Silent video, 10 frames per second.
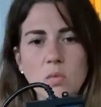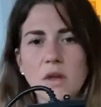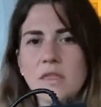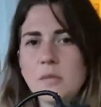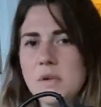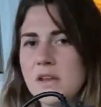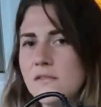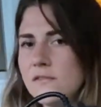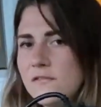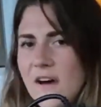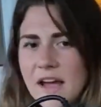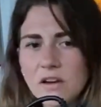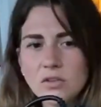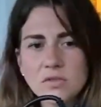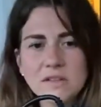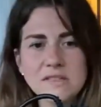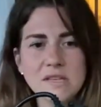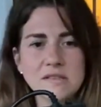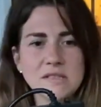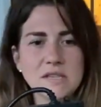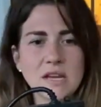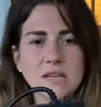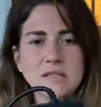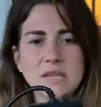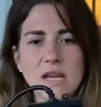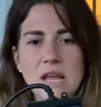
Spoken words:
with it being fire resistant.